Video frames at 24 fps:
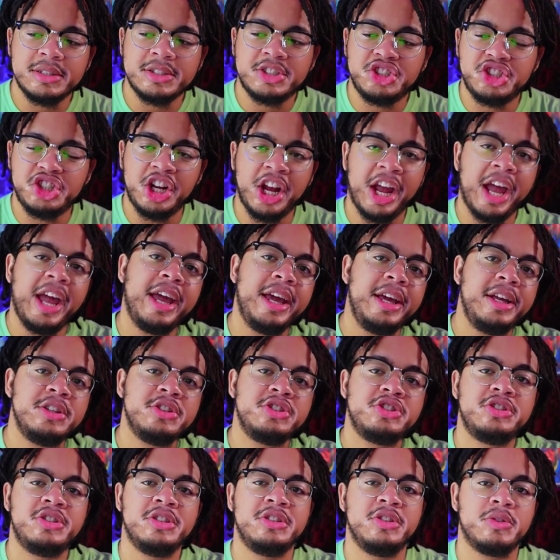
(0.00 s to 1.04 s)

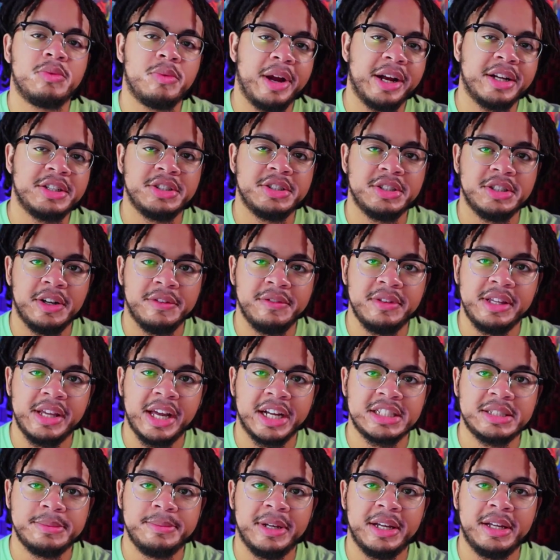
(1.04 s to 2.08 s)
changed the direction of the
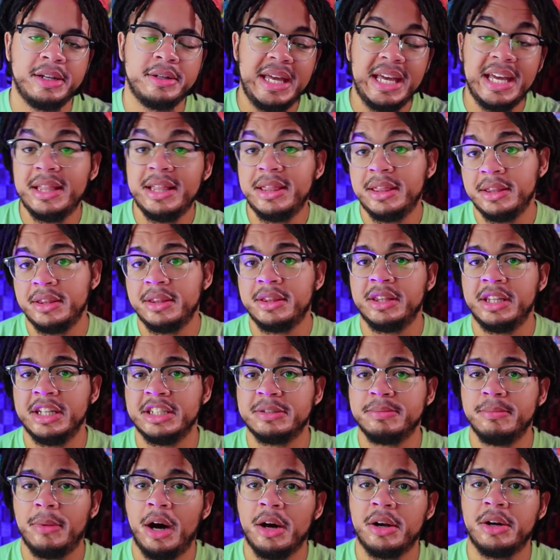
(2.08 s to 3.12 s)
X-Men in
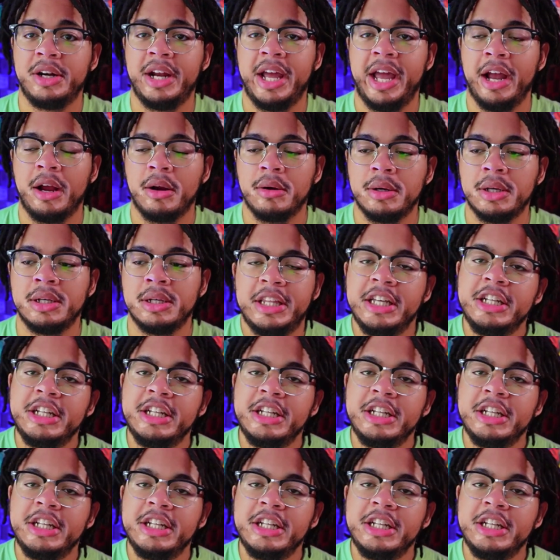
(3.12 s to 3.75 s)
this modern era.